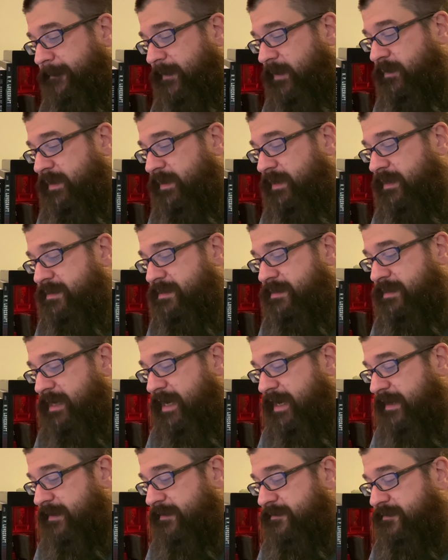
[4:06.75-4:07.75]
We also
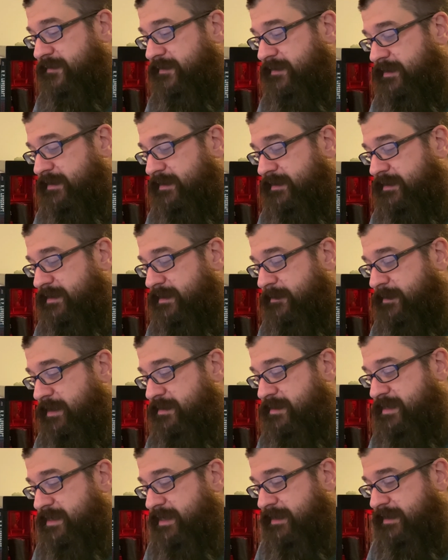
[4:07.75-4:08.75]
have some other
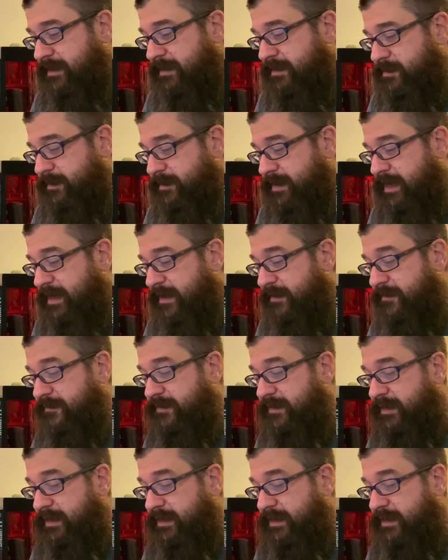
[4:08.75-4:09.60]
standouts. We have,